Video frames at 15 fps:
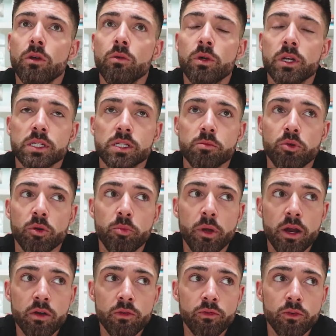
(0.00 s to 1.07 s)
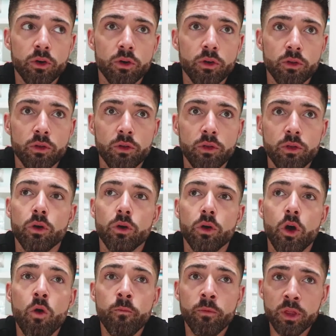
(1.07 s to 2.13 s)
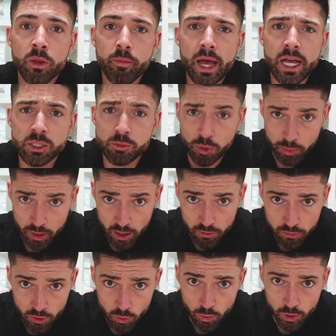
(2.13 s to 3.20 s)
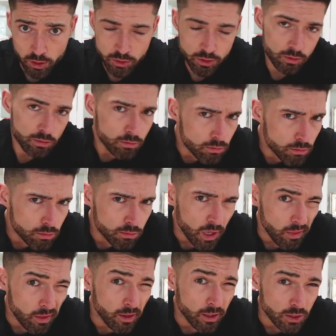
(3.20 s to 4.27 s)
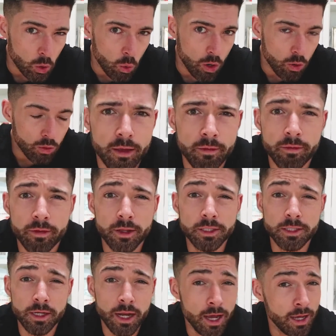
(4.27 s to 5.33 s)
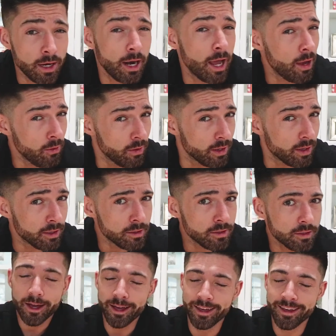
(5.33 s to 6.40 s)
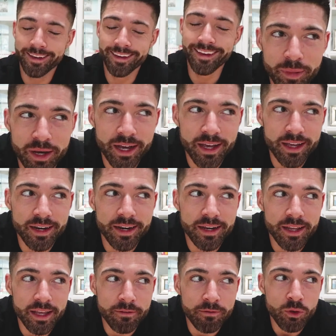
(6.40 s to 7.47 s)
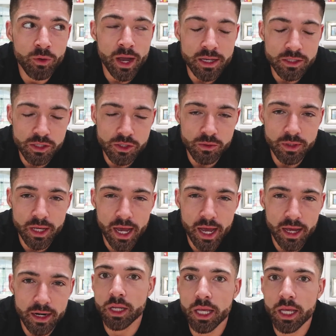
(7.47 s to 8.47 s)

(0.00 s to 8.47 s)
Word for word: what is it? Prepare for, hope for the best, prepare for the worst. I think that's a quote. If it's not, now it is. But if you guys do that,